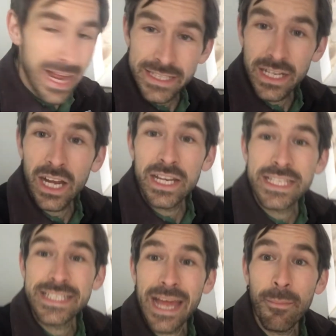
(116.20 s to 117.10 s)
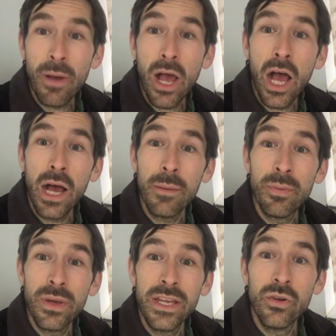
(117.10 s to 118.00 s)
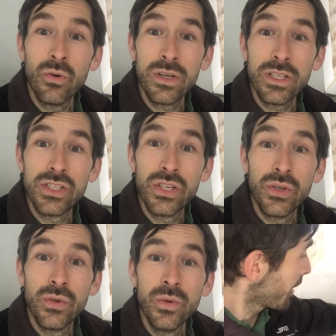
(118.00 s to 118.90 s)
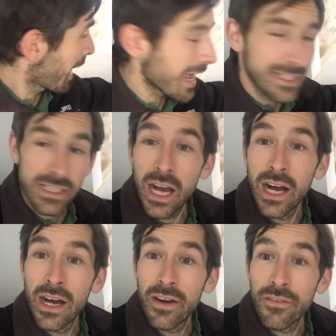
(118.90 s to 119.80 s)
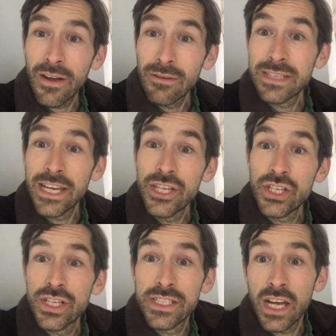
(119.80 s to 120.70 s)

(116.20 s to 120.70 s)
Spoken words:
to kind of step up in order to add our foundations,